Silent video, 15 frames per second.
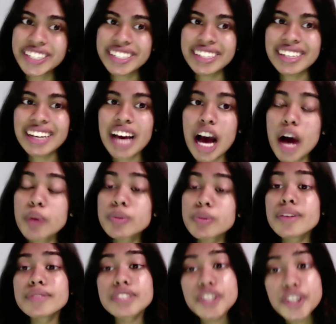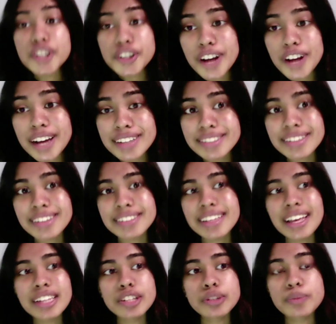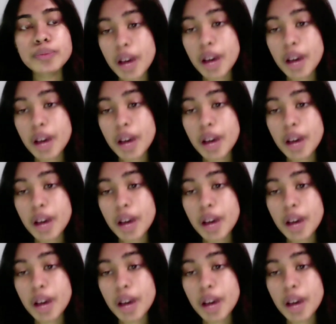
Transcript: I would love to hear your ideas and feedback.